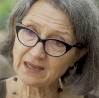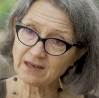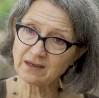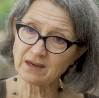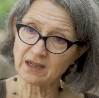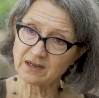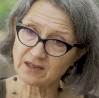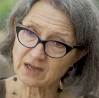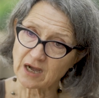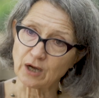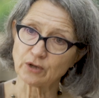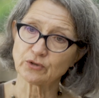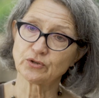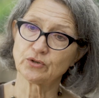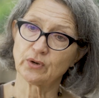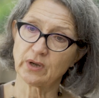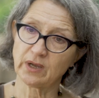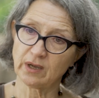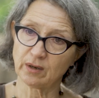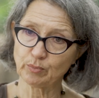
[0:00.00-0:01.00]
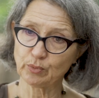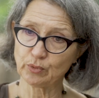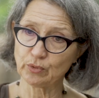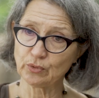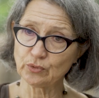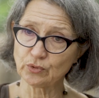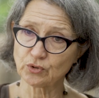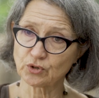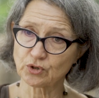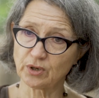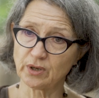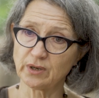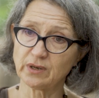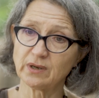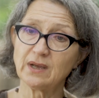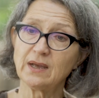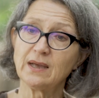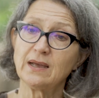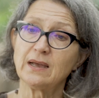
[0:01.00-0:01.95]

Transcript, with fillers: in and outdoor air pollution